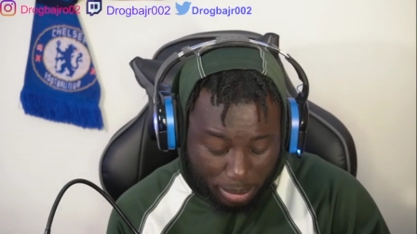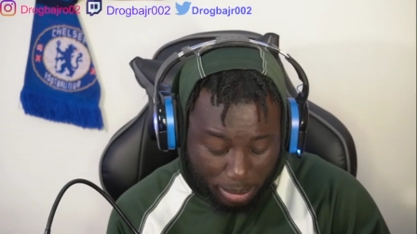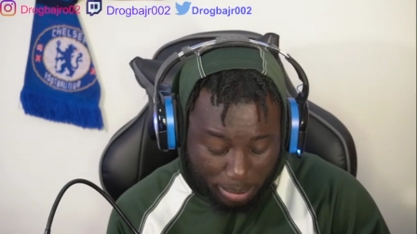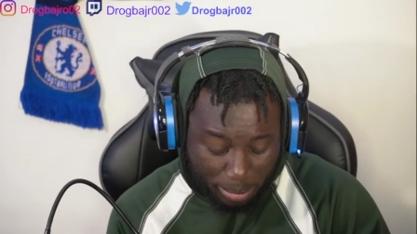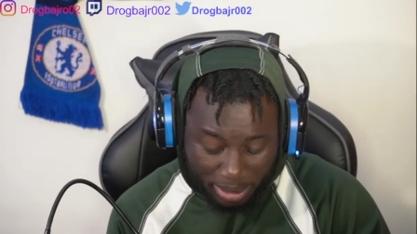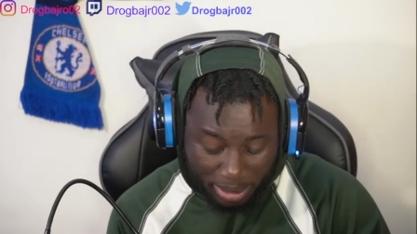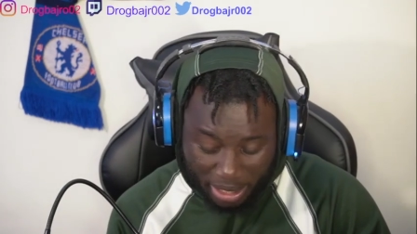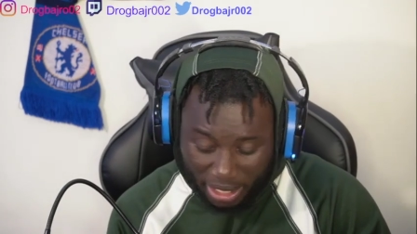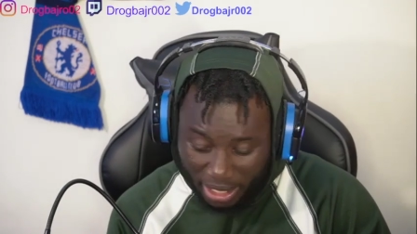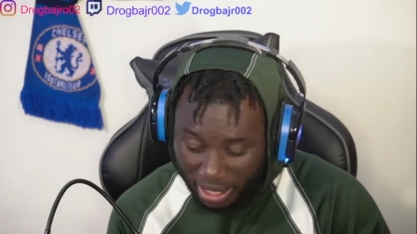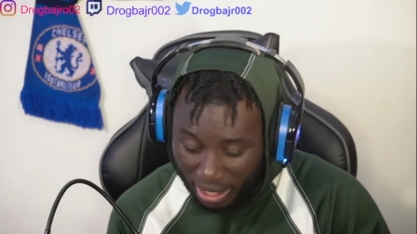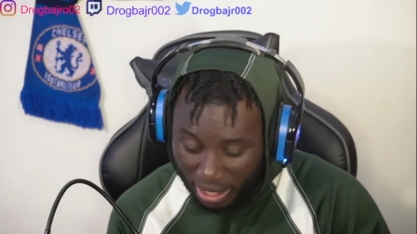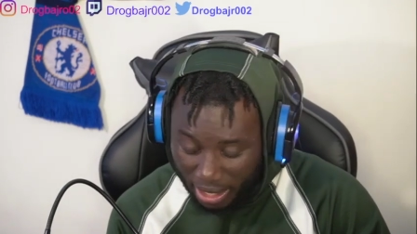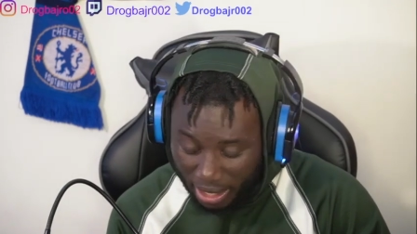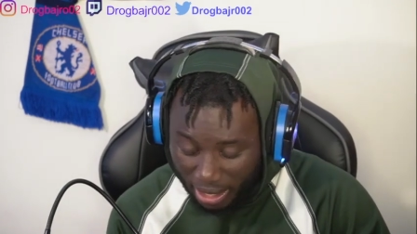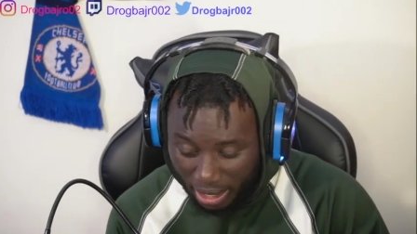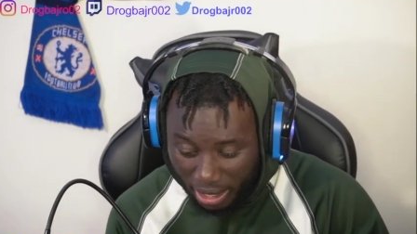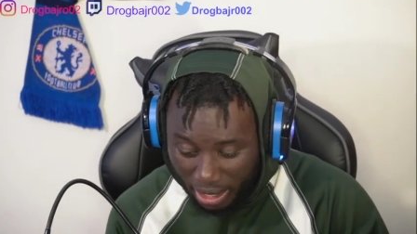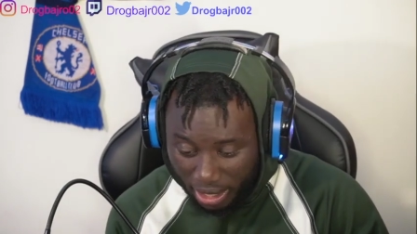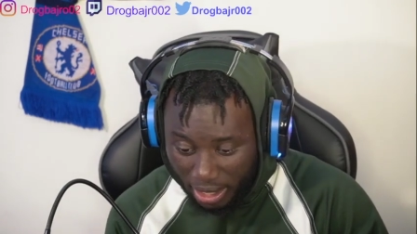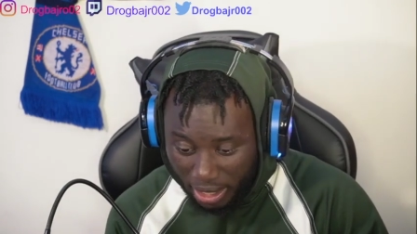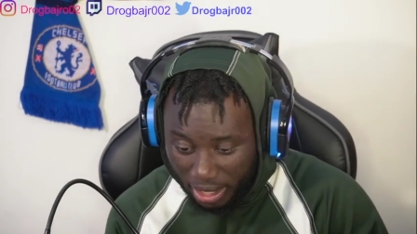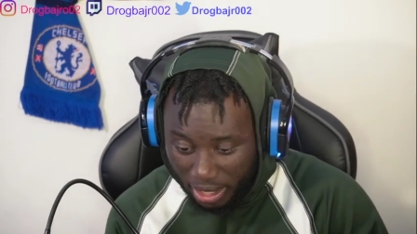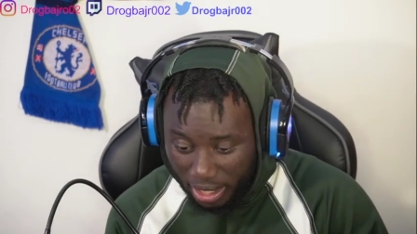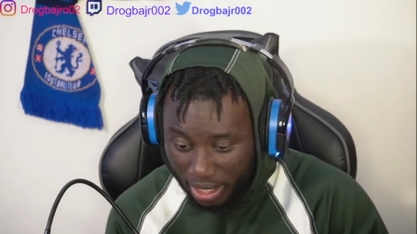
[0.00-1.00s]

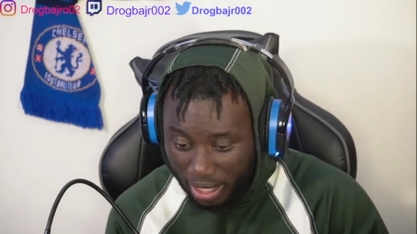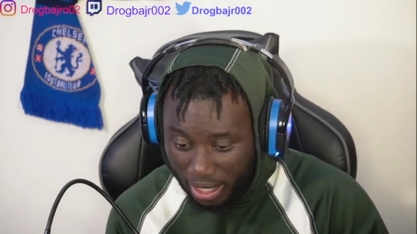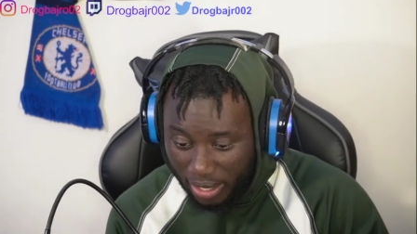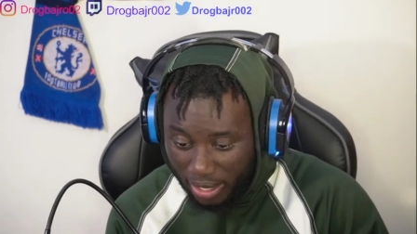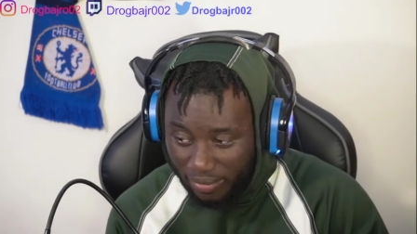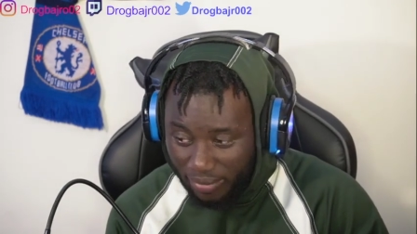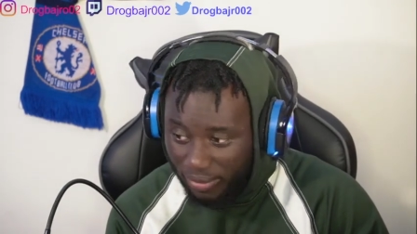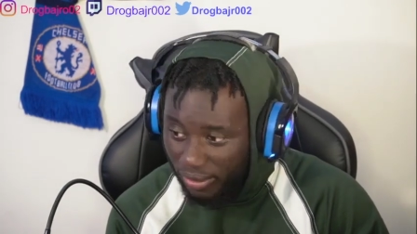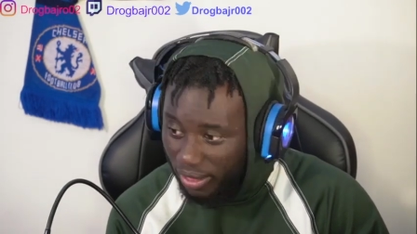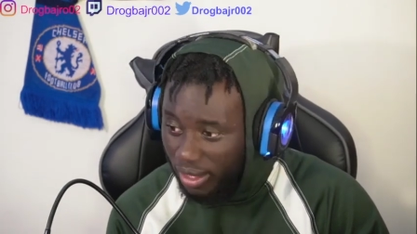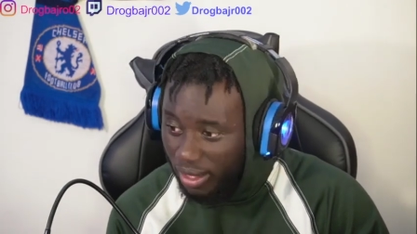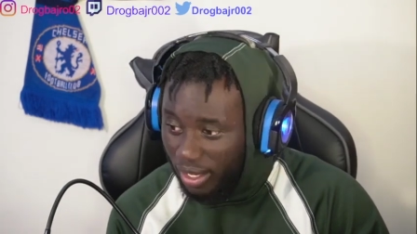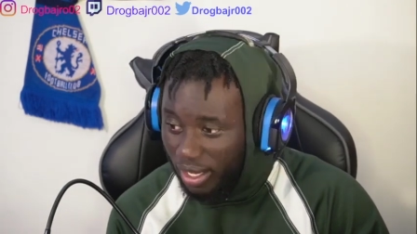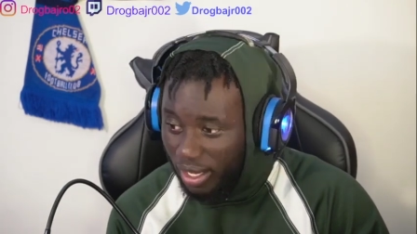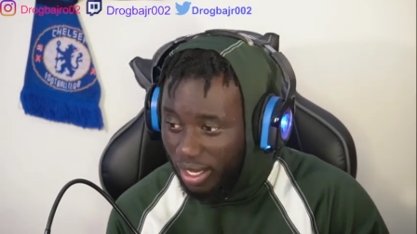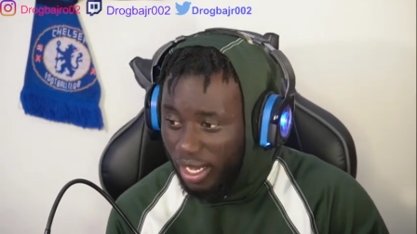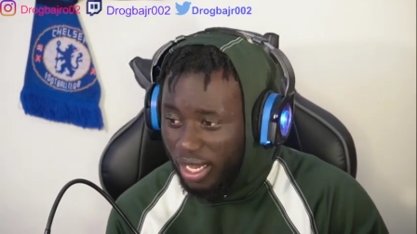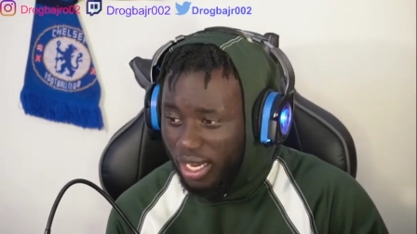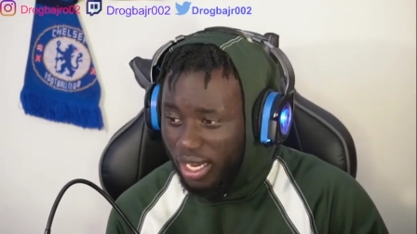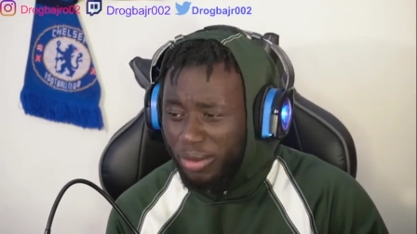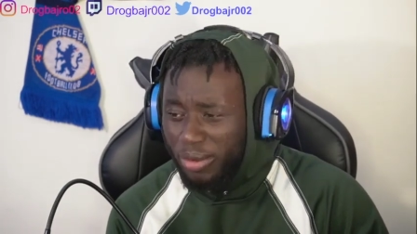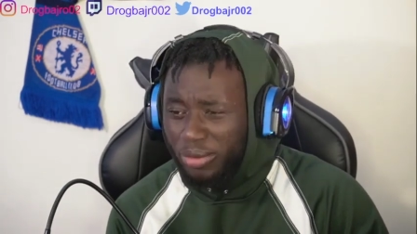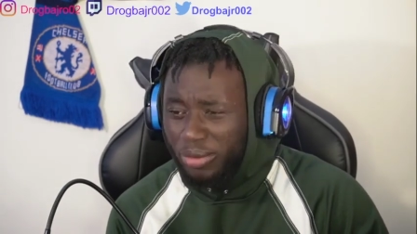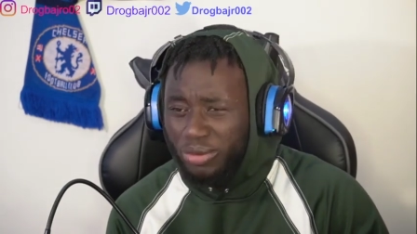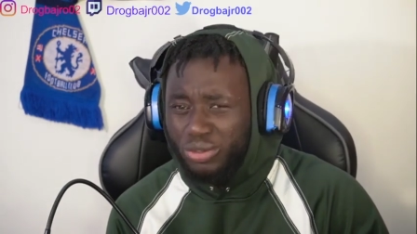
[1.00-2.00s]
beginning and everything,
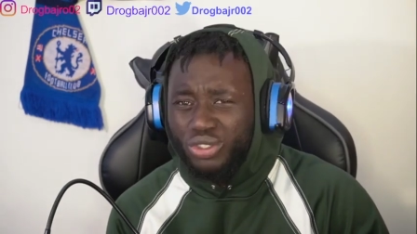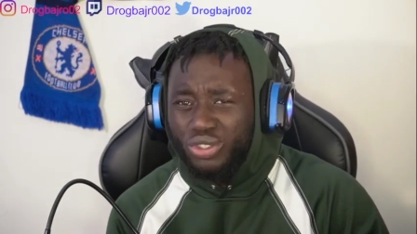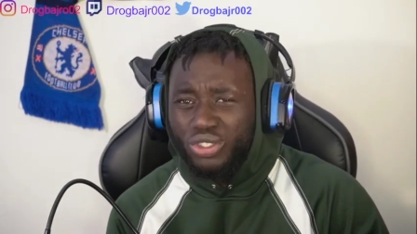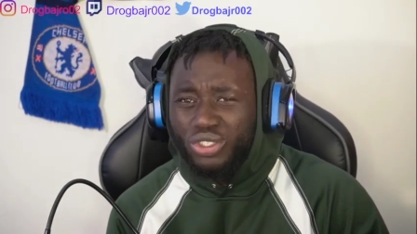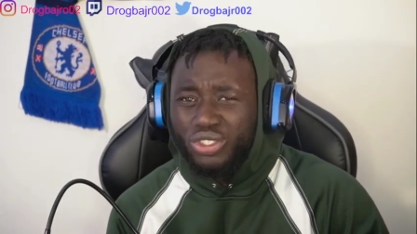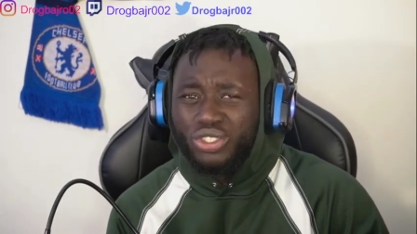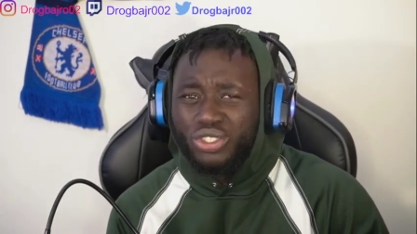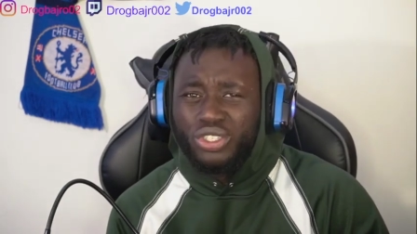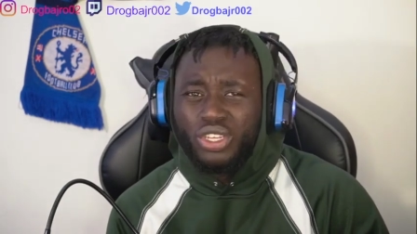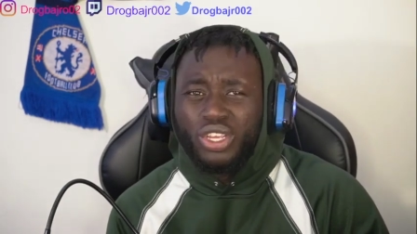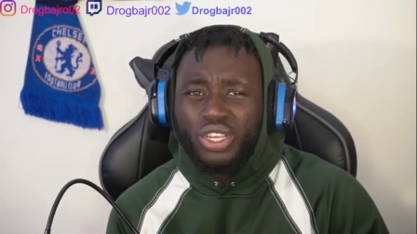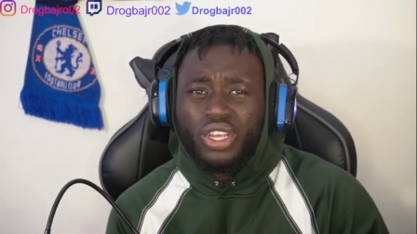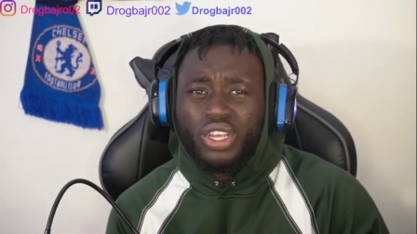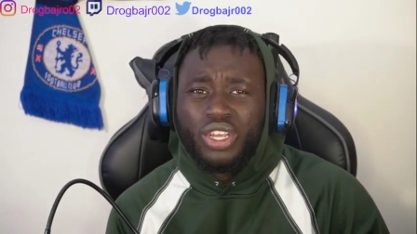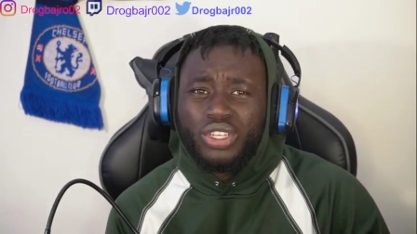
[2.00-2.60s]
and I was just